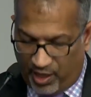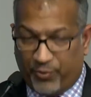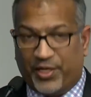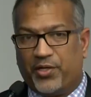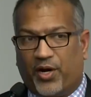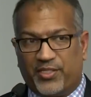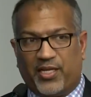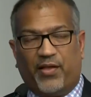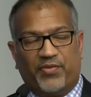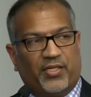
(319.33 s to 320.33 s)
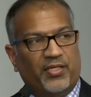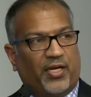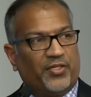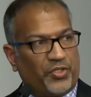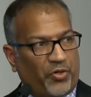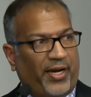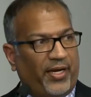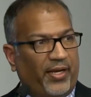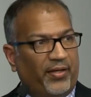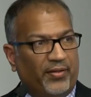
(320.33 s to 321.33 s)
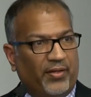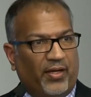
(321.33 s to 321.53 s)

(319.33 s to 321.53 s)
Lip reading: We ourselves conduct training,